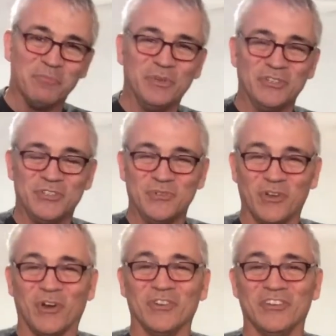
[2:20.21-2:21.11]
but do
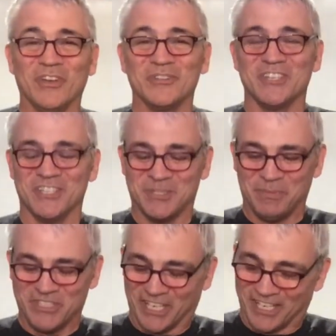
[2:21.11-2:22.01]
not notice
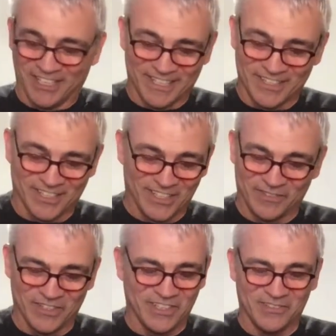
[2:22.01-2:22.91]
particularly the kind of
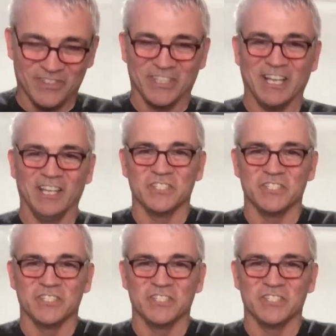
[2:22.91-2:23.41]
the colors.